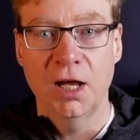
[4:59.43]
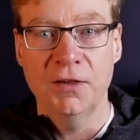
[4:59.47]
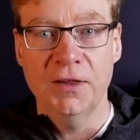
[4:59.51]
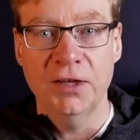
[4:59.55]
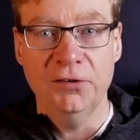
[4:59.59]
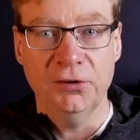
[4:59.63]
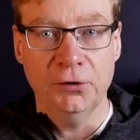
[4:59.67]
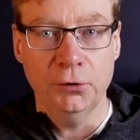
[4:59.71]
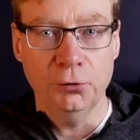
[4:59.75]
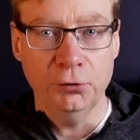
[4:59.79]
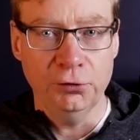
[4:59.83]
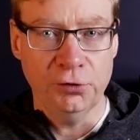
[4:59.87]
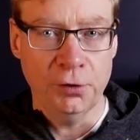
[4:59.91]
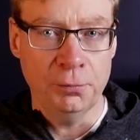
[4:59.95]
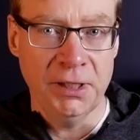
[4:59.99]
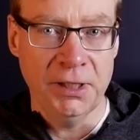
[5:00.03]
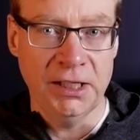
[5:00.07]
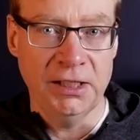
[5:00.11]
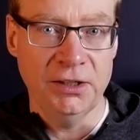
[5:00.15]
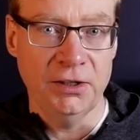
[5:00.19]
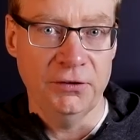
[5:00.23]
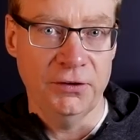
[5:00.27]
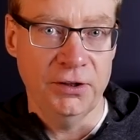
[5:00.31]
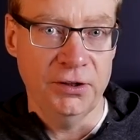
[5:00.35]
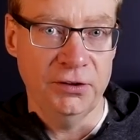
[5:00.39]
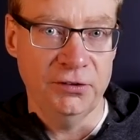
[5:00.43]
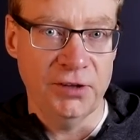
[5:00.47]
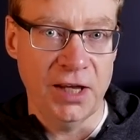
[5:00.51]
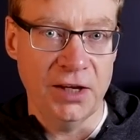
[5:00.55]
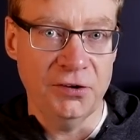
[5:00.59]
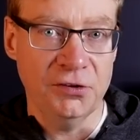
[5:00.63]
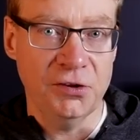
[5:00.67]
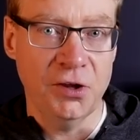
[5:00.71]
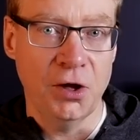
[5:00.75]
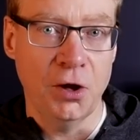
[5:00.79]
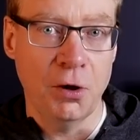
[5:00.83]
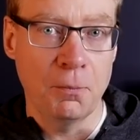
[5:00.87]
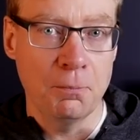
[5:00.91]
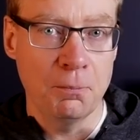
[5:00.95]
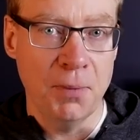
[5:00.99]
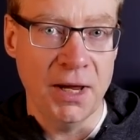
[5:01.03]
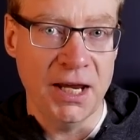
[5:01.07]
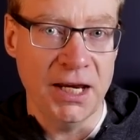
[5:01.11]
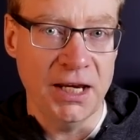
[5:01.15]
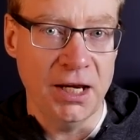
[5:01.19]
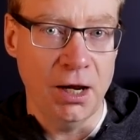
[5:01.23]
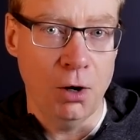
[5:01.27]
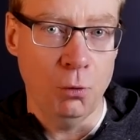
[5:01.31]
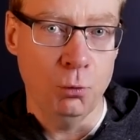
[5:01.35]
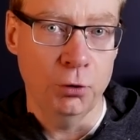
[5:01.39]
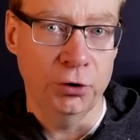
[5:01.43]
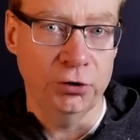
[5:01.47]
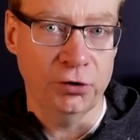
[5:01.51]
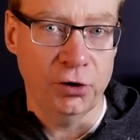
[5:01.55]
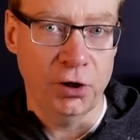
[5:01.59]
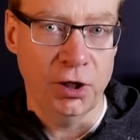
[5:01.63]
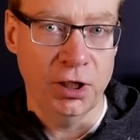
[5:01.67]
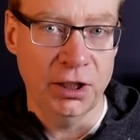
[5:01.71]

This could mean that Tesla may want